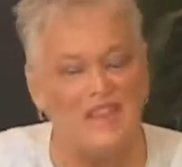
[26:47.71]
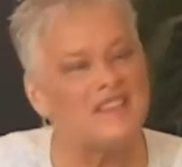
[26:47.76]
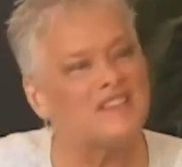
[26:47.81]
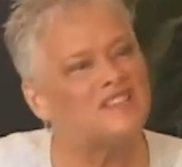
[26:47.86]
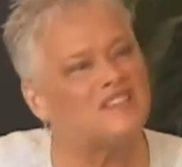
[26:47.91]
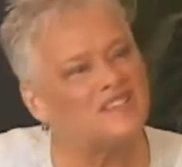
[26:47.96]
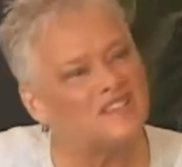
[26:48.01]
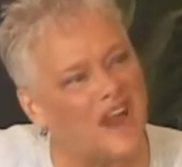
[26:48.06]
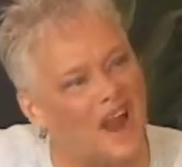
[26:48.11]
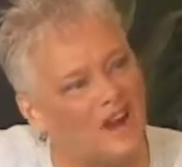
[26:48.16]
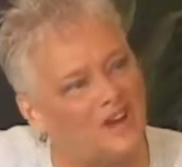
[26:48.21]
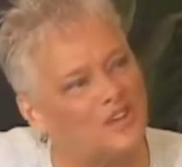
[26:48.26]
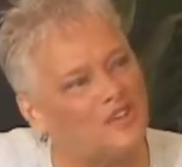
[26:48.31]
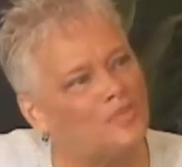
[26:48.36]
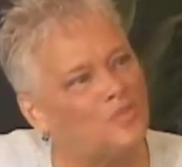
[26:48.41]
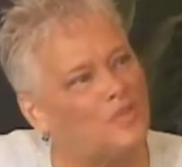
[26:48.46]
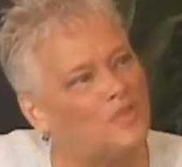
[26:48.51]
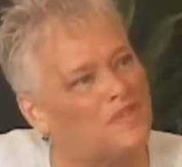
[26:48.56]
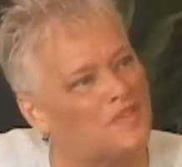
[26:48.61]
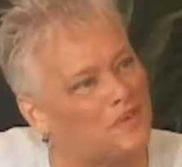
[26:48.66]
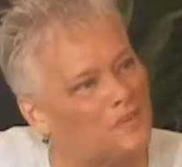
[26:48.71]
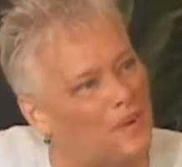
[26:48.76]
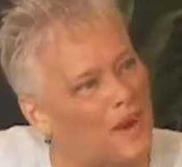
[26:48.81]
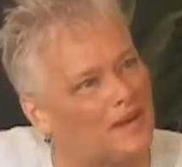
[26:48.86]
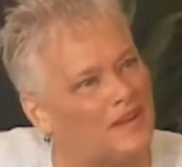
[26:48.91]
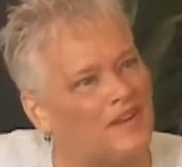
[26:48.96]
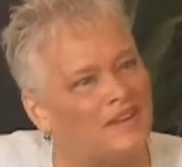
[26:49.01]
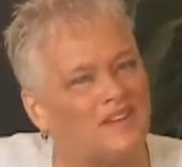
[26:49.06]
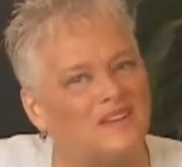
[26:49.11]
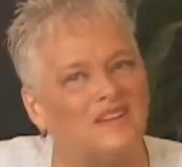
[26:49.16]
starts with the
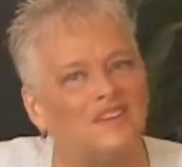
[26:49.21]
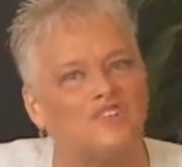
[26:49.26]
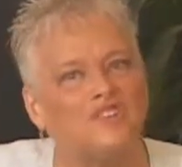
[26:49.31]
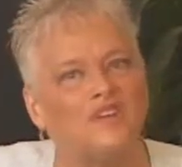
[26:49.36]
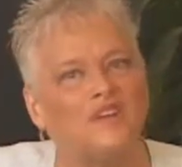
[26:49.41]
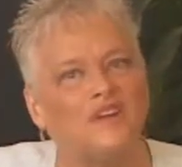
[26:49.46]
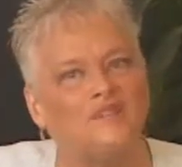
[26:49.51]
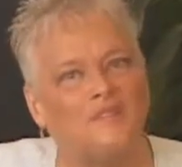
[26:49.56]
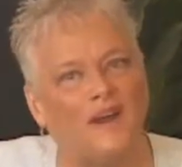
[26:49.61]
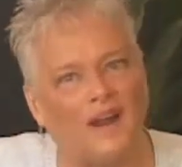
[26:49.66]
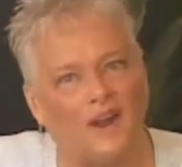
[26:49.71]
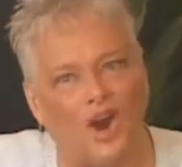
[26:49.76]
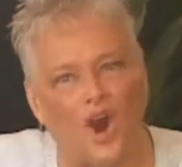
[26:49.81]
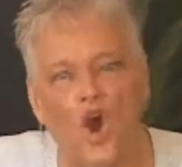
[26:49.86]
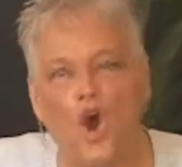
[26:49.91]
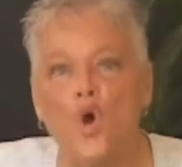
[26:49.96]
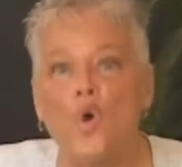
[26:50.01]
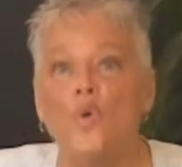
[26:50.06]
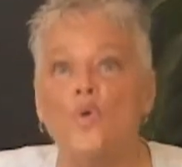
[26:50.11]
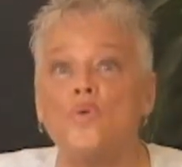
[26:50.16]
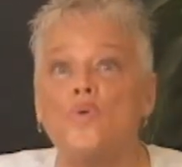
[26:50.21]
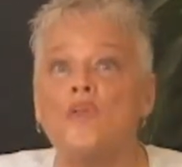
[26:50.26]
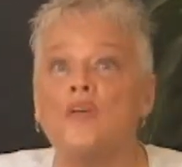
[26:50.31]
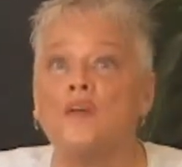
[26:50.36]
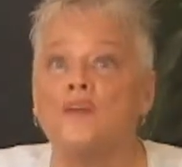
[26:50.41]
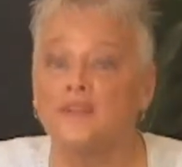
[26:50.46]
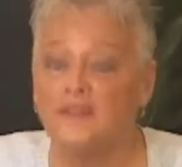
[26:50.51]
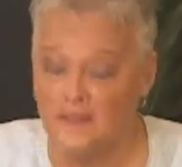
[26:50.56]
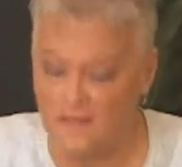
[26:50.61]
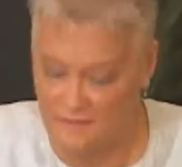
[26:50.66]
recognition of our own
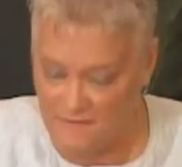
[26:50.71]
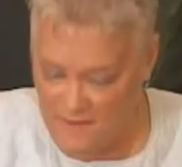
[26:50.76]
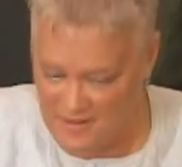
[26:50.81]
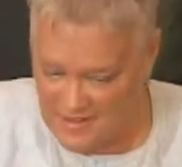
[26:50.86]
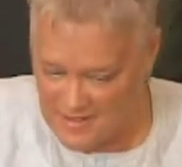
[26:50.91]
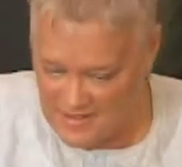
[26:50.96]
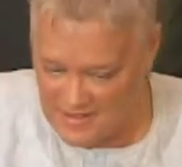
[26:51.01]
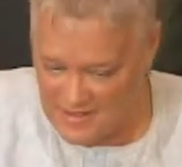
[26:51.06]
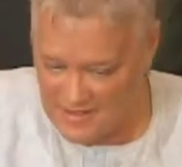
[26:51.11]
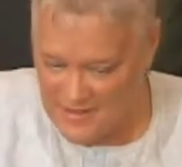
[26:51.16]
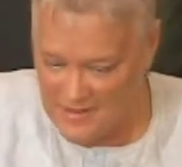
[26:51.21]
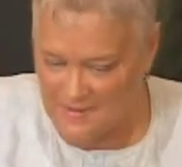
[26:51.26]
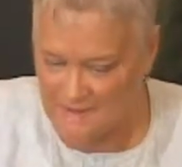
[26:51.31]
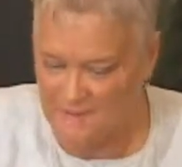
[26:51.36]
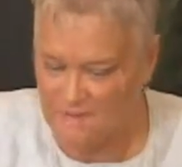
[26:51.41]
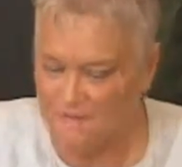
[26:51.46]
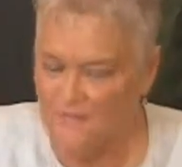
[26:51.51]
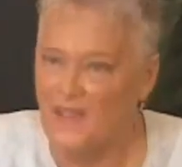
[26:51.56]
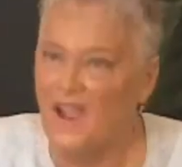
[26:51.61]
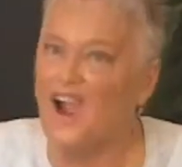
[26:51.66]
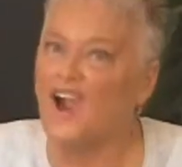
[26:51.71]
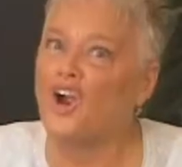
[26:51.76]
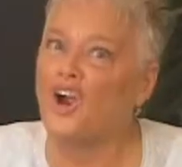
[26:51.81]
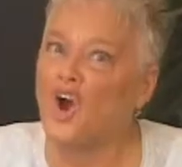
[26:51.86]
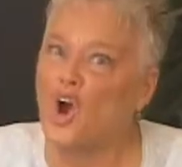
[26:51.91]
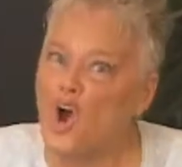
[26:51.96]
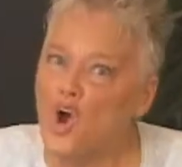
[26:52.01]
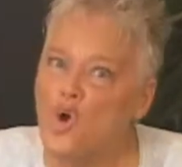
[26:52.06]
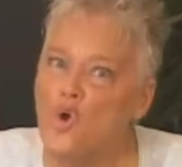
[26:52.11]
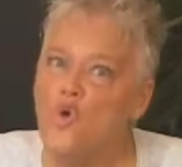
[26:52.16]
divinity,
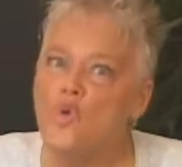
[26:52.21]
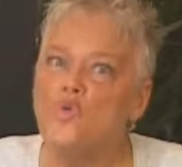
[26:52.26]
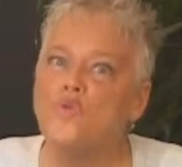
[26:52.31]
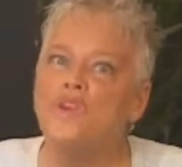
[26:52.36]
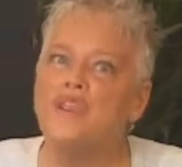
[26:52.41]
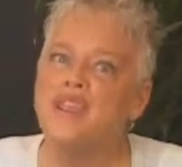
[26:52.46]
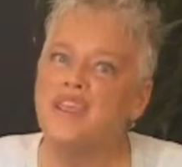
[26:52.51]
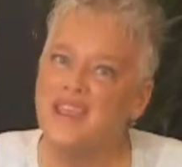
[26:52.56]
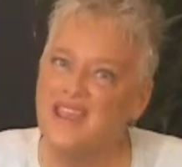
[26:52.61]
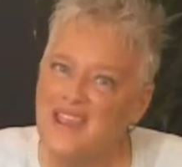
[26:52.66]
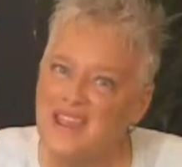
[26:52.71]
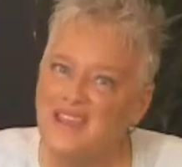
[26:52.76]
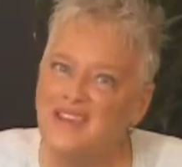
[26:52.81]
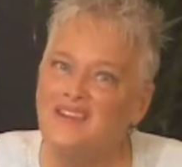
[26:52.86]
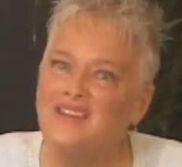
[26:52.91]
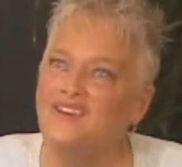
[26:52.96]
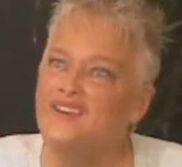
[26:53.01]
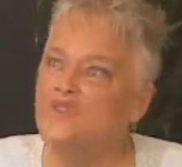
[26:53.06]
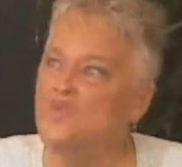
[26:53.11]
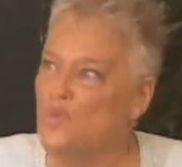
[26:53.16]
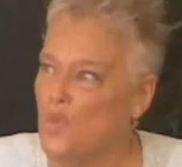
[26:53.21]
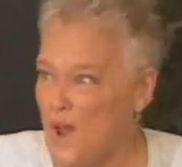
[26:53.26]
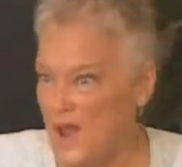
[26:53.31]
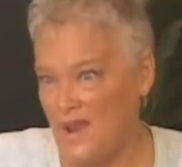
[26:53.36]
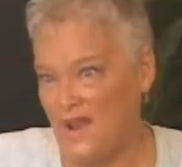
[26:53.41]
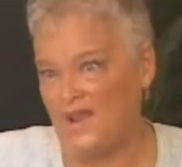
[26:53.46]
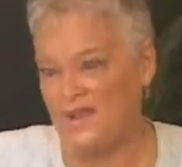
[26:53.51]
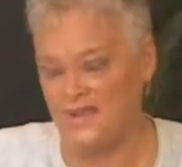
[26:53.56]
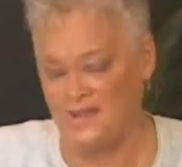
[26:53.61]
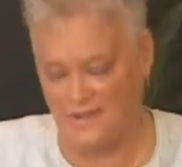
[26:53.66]
our own
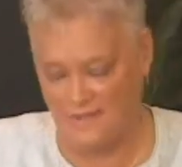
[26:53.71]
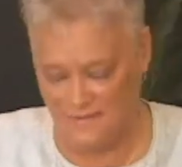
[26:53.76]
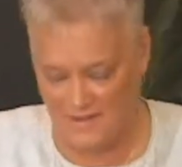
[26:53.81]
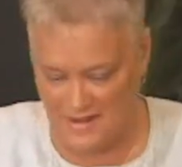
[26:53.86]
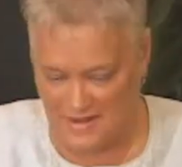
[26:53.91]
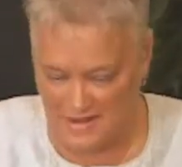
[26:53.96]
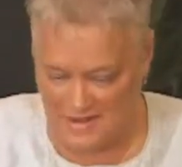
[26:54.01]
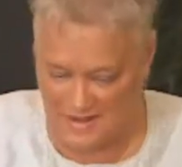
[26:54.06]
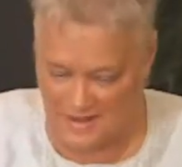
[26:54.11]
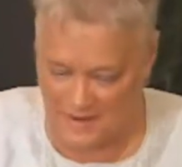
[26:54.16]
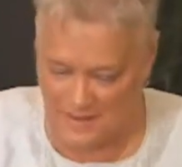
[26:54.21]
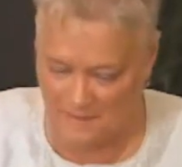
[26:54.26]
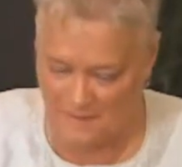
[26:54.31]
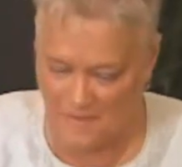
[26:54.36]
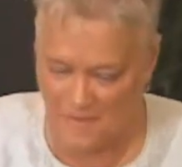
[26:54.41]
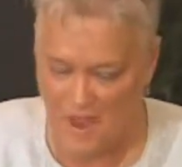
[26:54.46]
indwelling divinity.